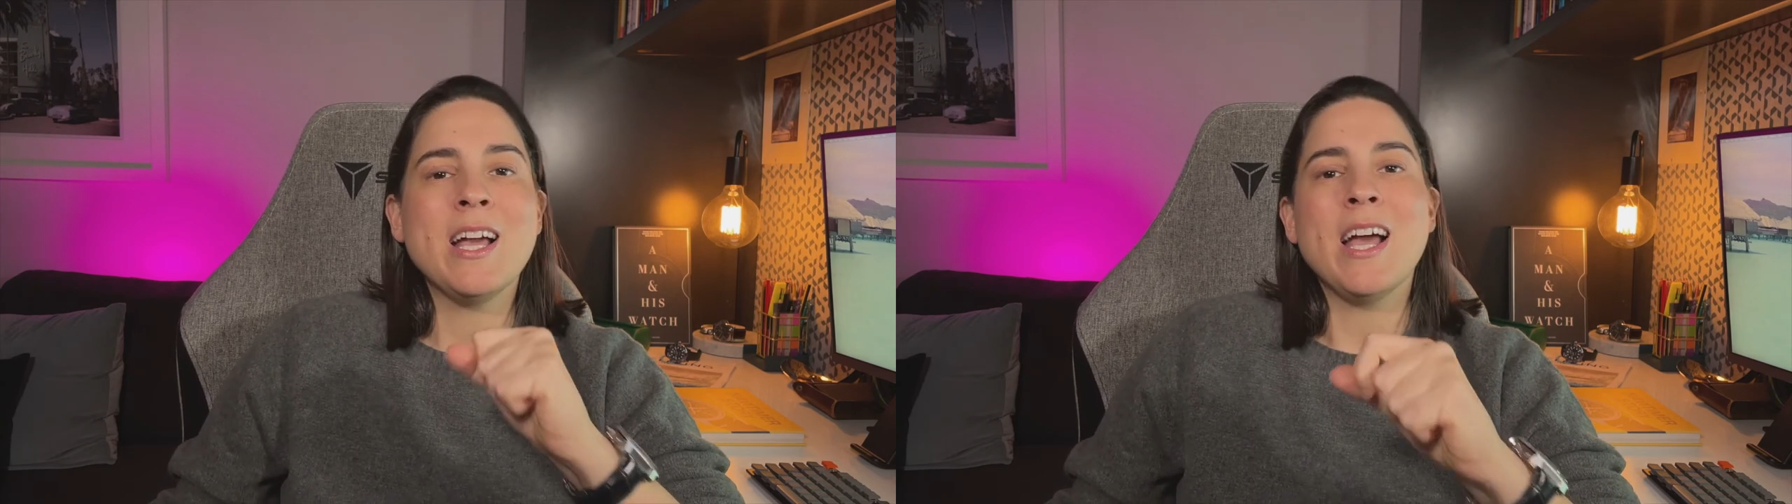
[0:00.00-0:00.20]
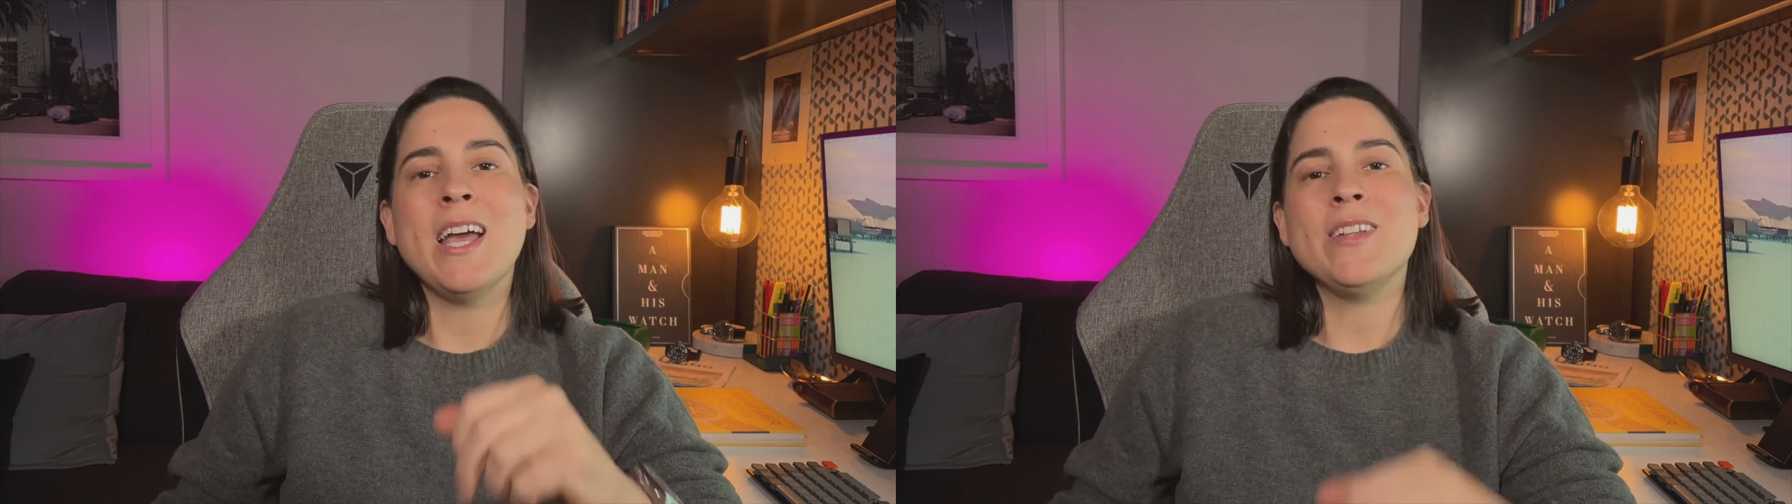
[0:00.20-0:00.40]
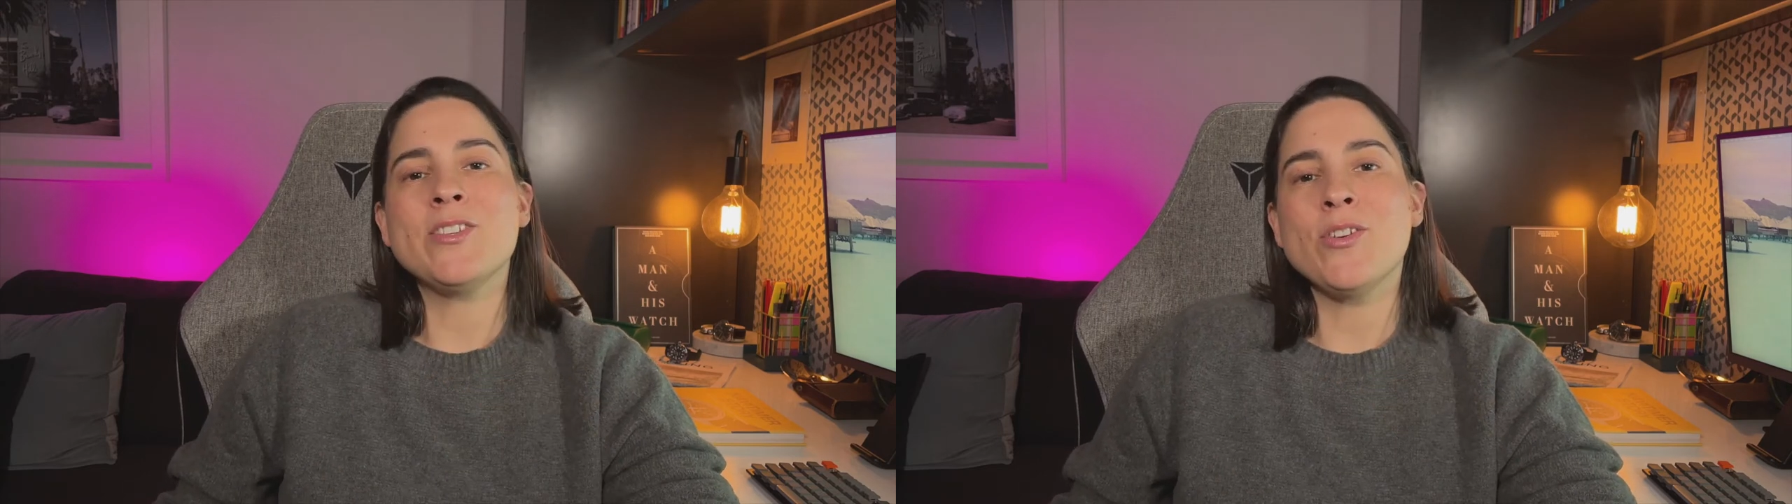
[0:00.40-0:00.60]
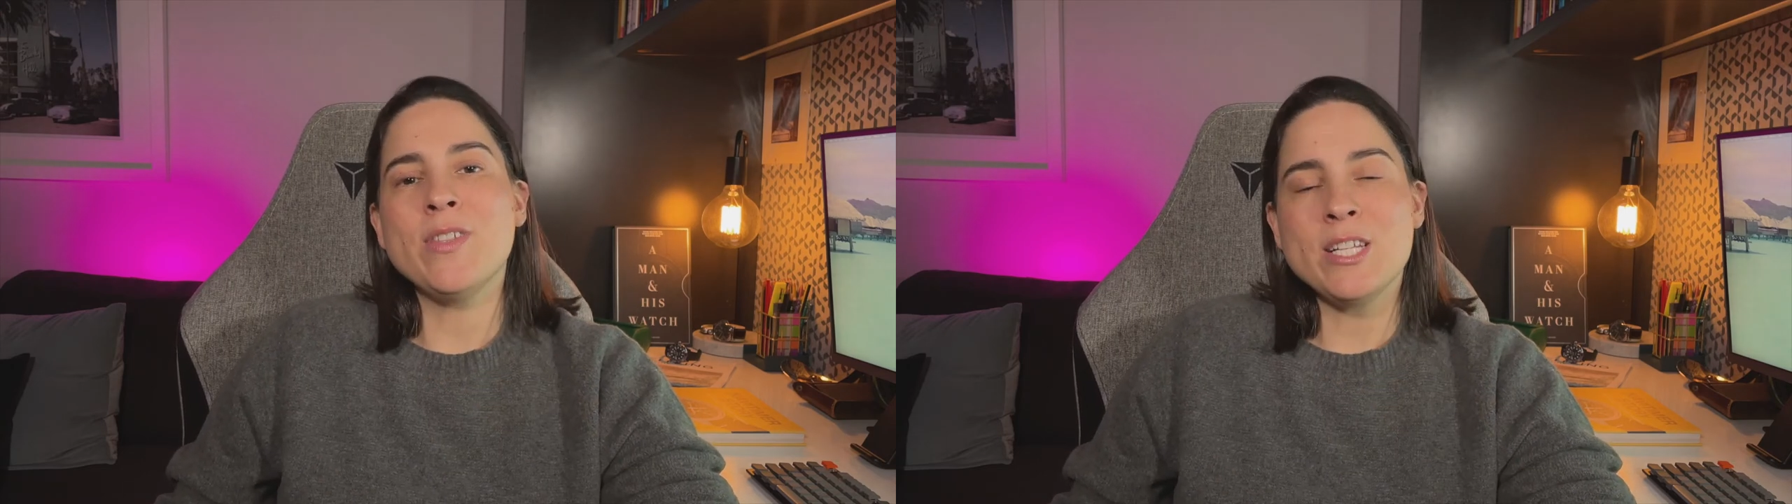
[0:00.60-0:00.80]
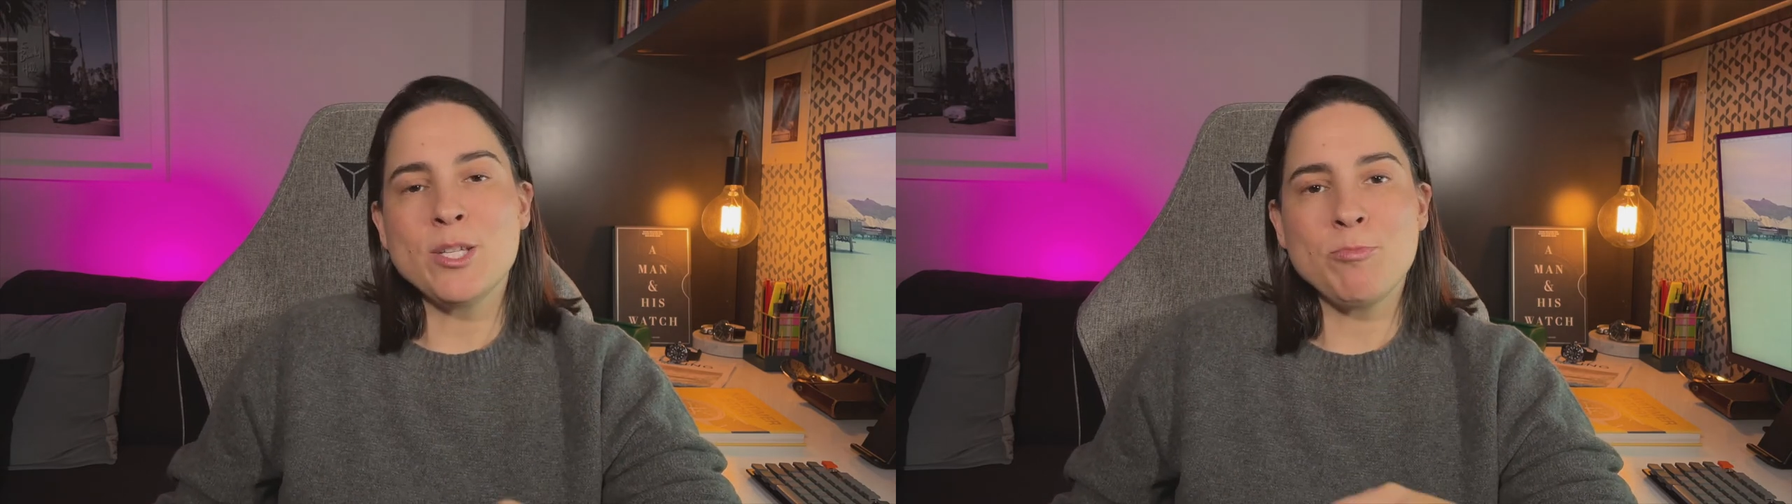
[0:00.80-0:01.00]
and so
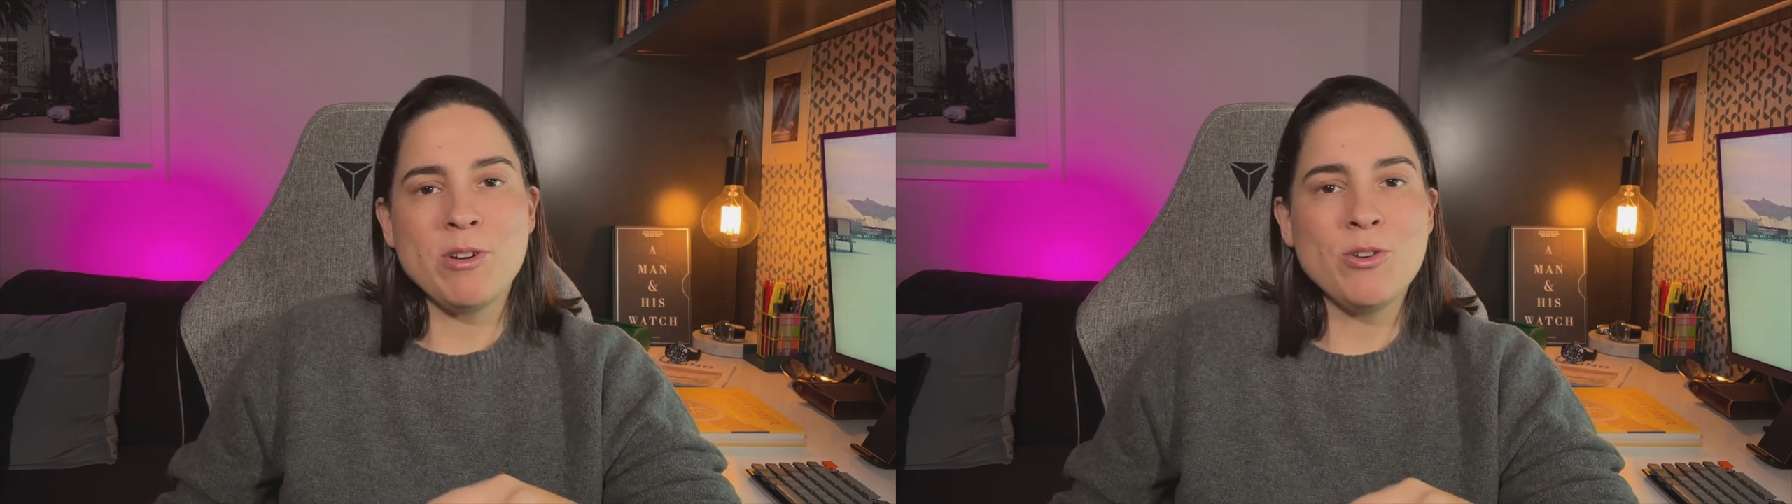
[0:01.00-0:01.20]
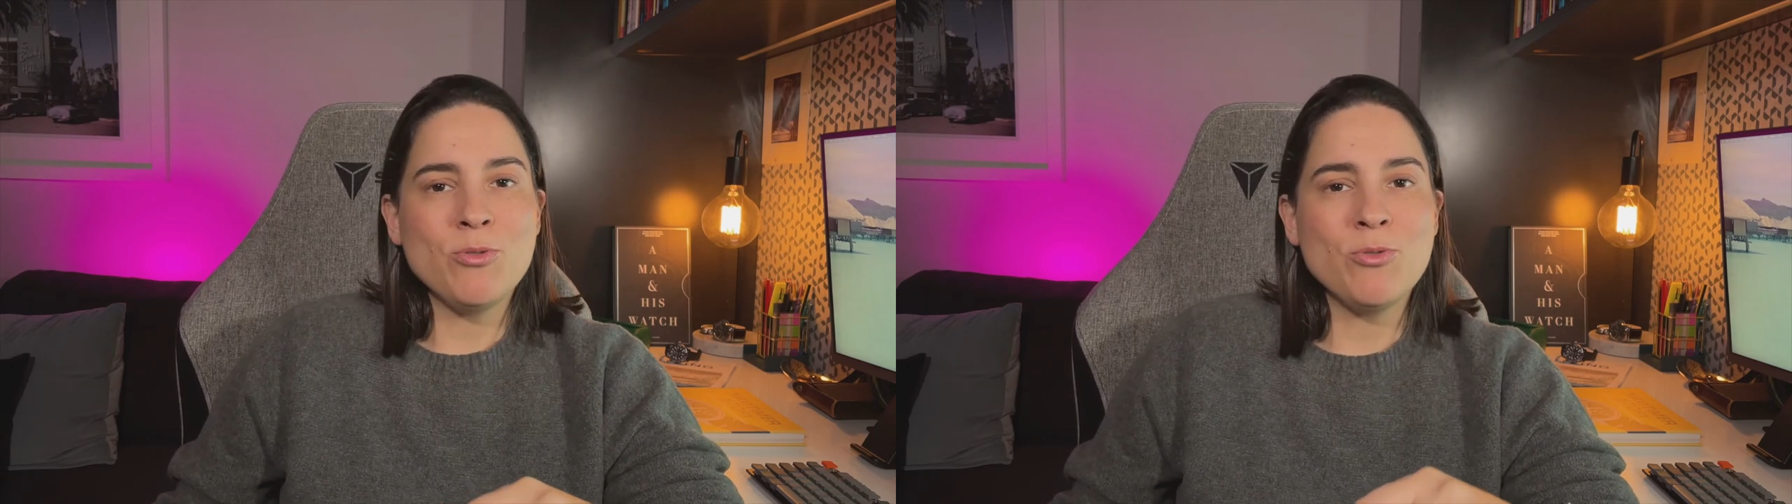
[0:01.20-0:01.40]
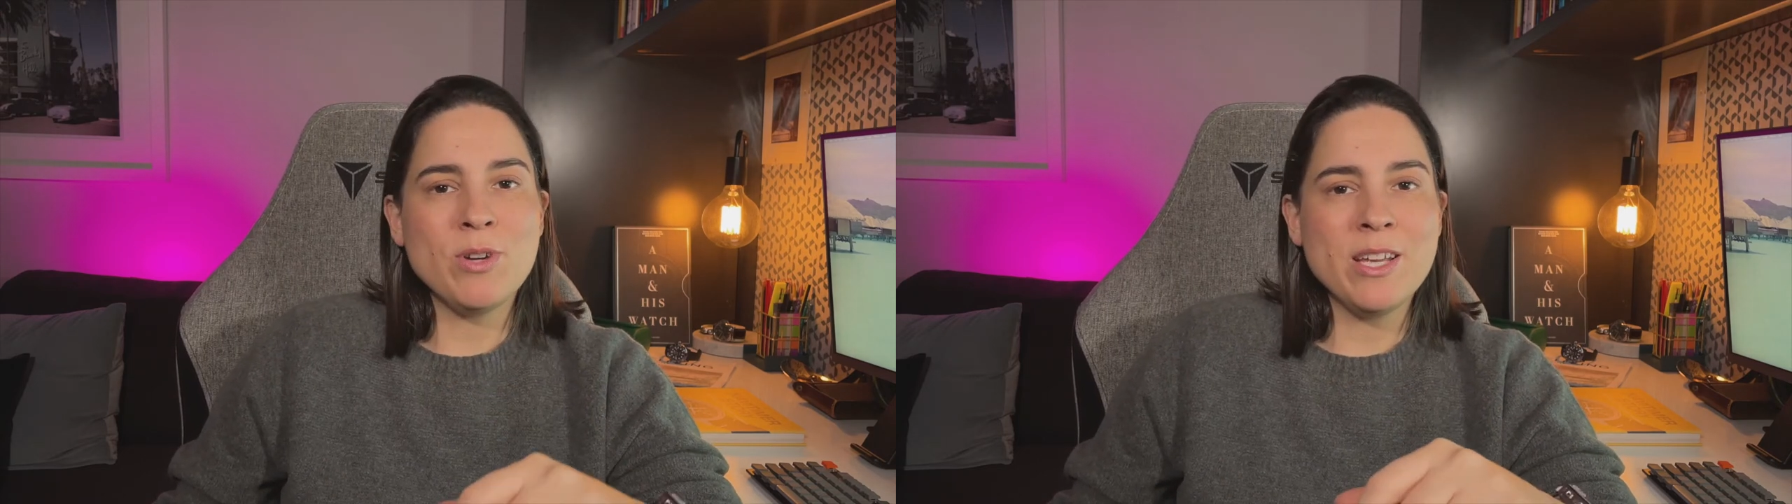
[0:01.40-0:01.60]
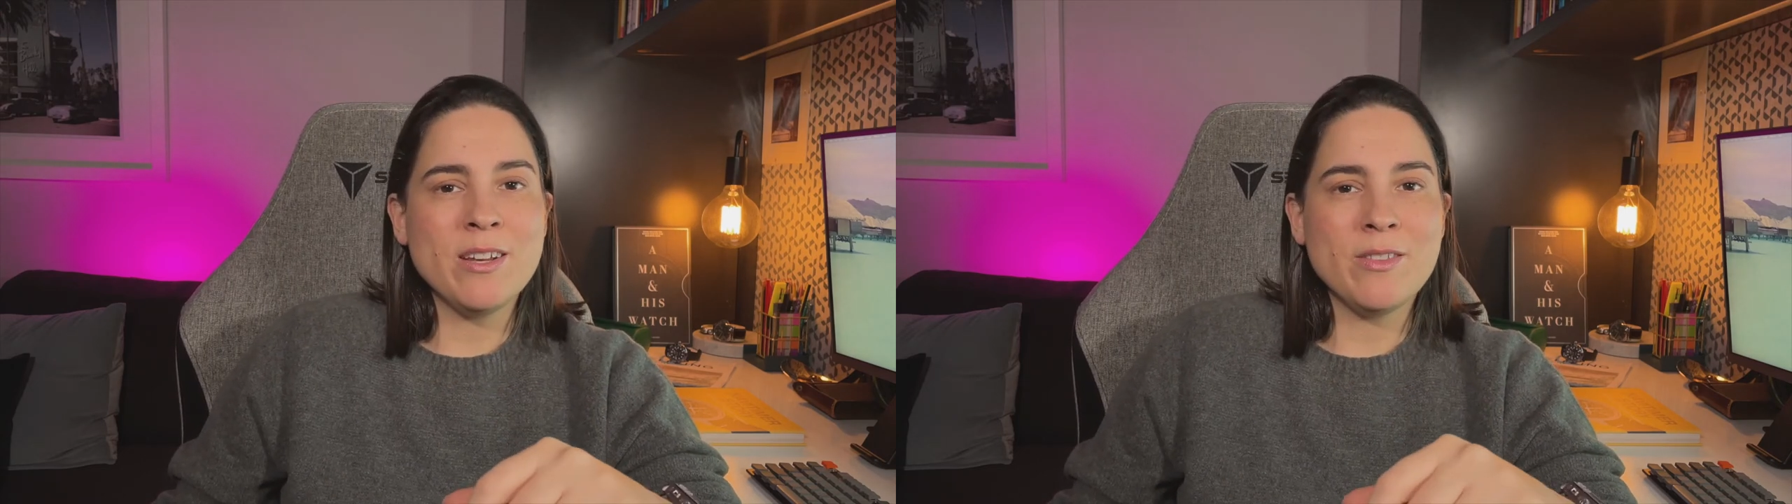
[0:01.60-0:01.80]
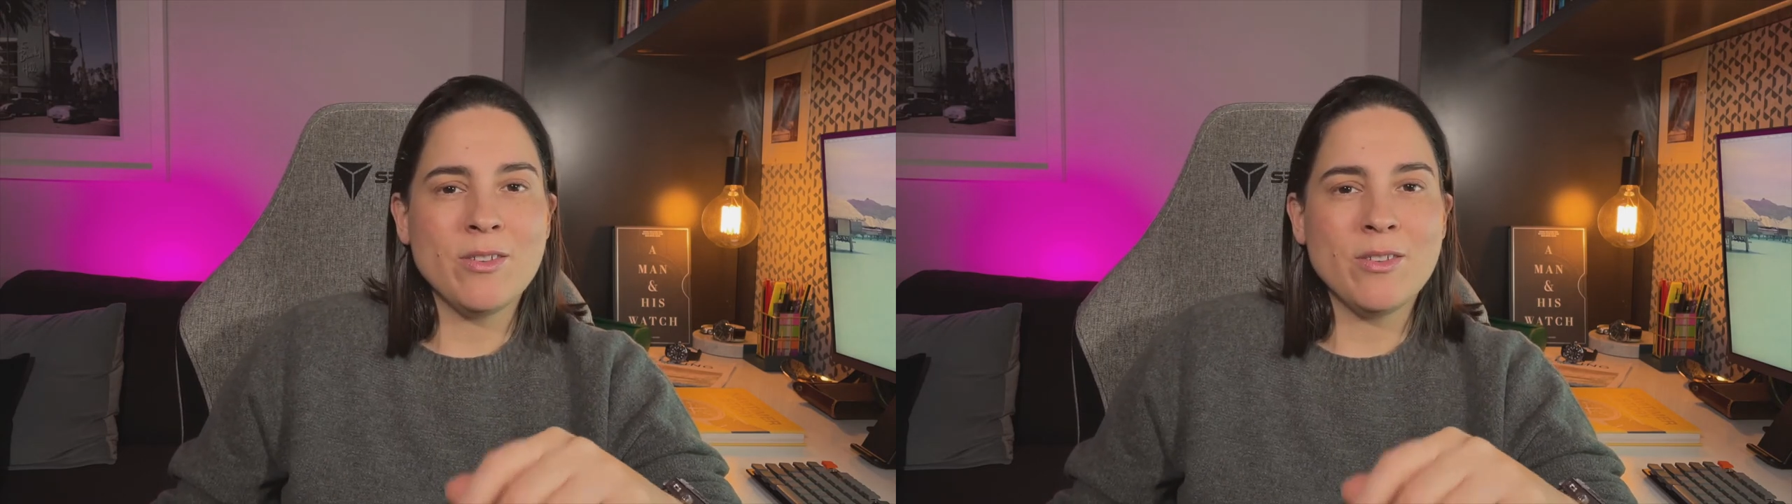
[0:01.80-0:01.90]
then sprinkle in